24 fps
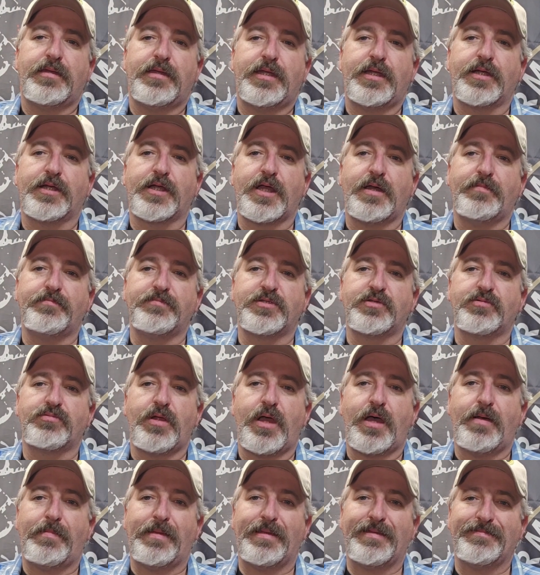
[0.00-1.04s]
here comes the
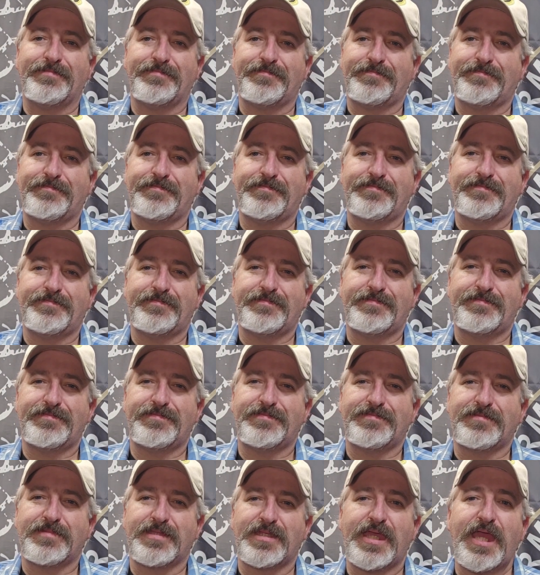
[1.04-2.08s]
rub.
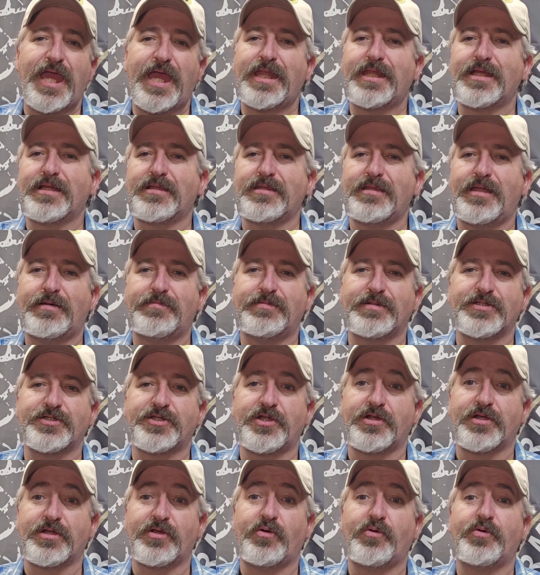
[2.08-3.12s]
Canik lovers
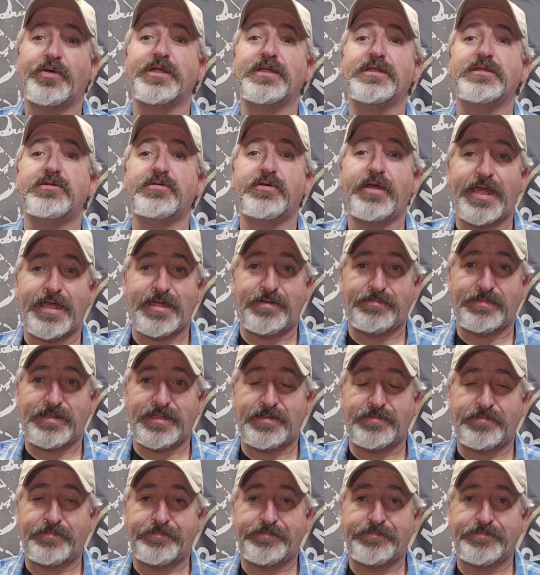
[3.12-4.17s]
are going to hate me.
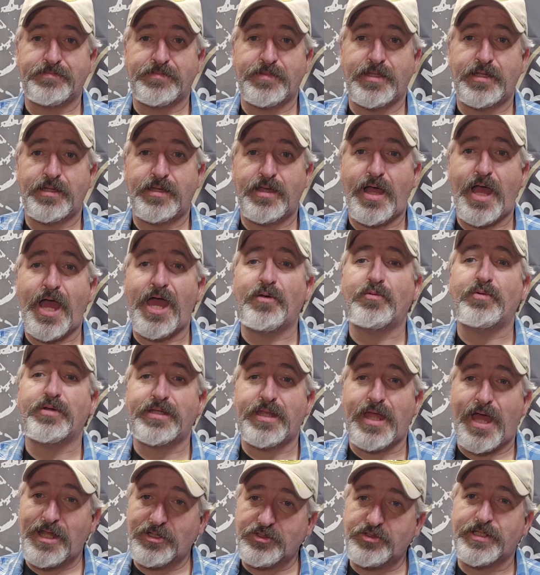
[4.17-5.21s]
I would
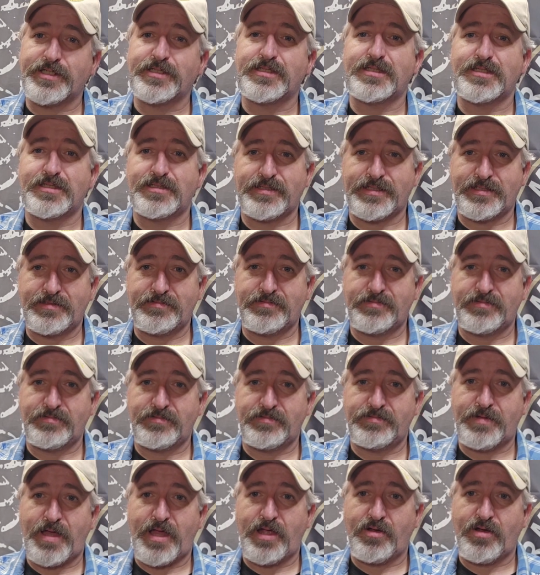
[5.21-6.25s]
not trust this
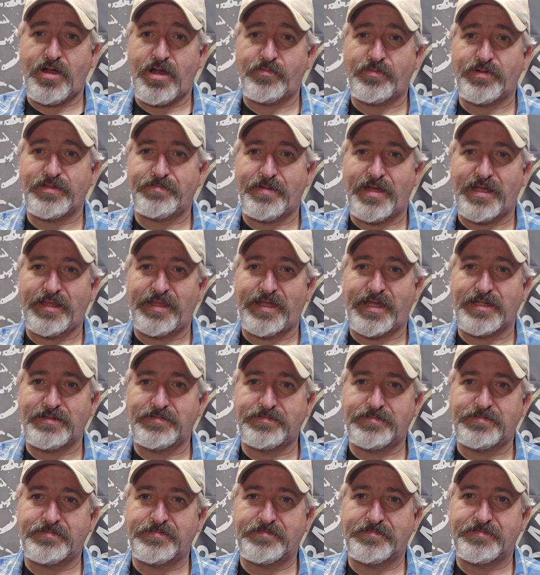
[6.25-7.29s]
firearm with my life.
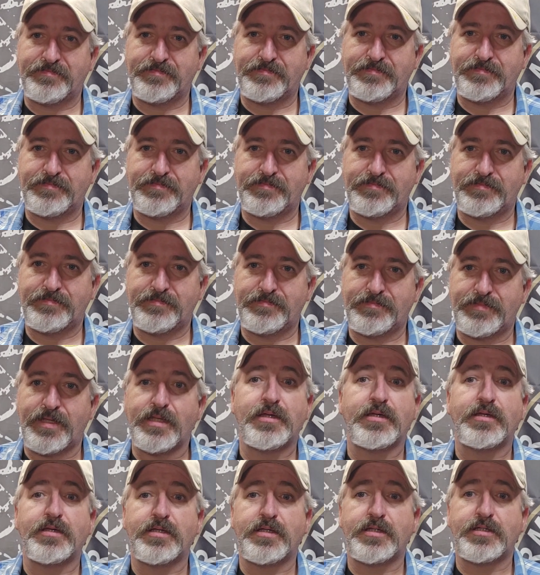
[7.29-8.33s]

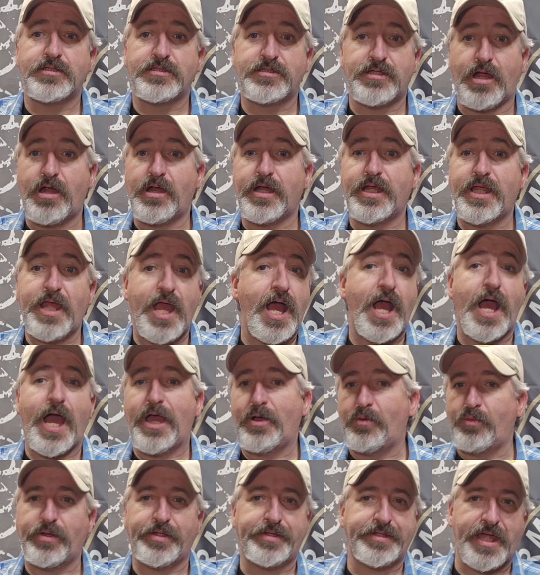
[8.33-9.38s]
Sorry,
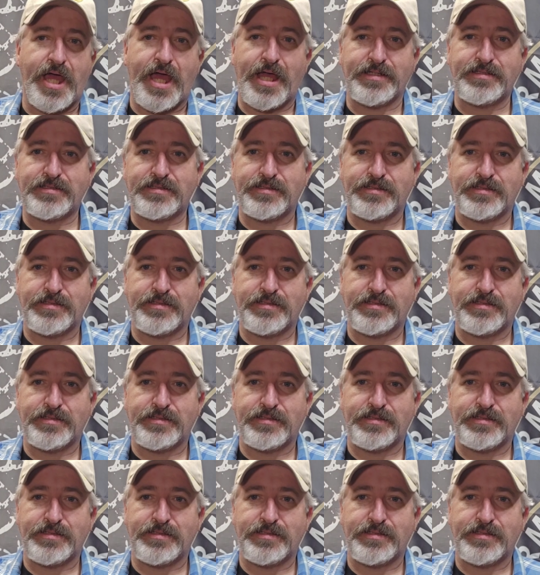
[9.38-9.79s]
I will not.